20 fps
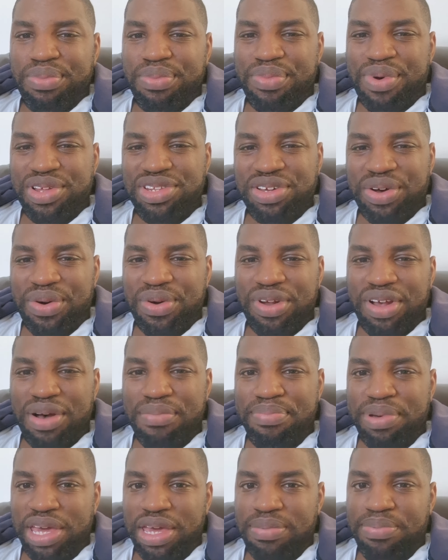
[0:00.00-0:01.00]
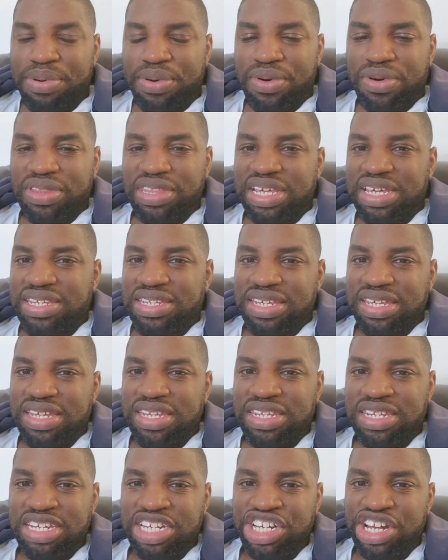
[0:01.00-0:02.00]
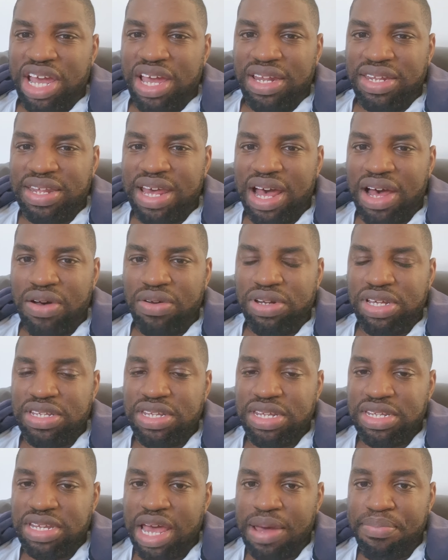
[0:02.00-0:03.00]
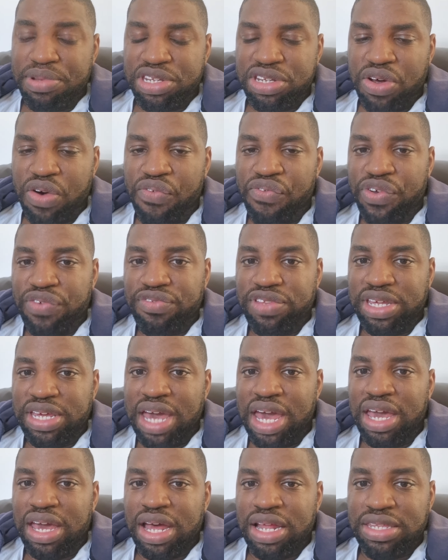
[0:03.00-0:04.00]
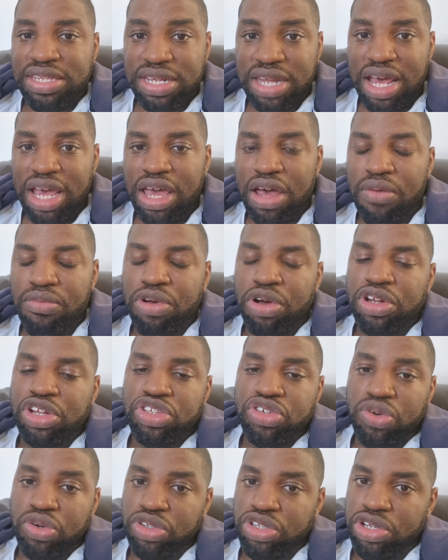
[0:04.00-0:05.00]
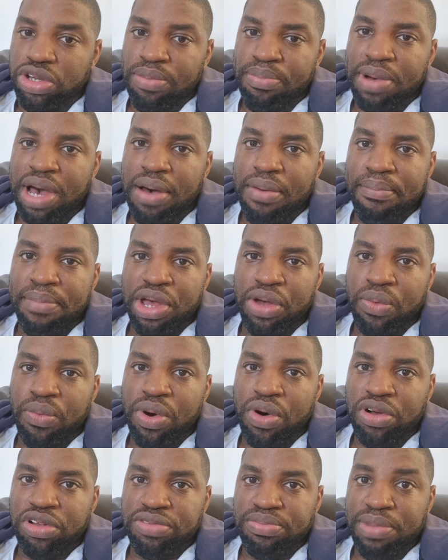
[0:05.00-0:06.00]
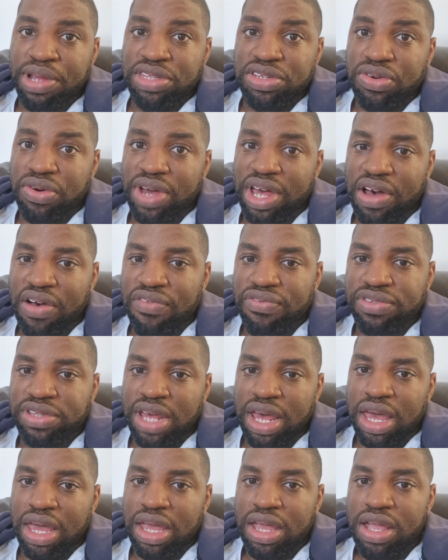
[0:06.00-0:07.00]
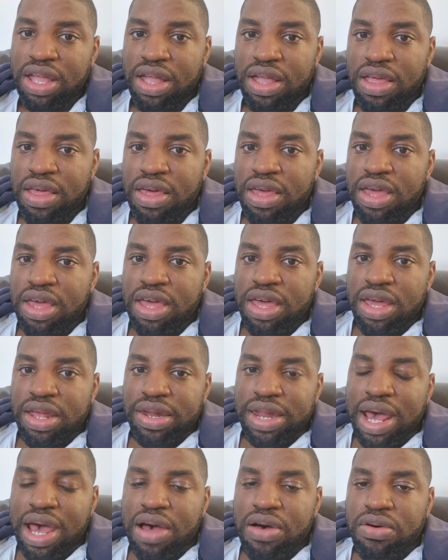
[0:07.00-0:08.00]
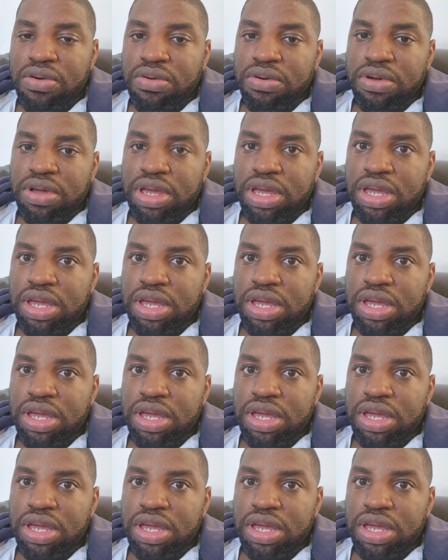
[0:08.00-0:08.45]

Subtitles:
What's going on, people? This is Shakedown. This is episode 58, and today I'm going to talk to you about World Mental Health Day. Now,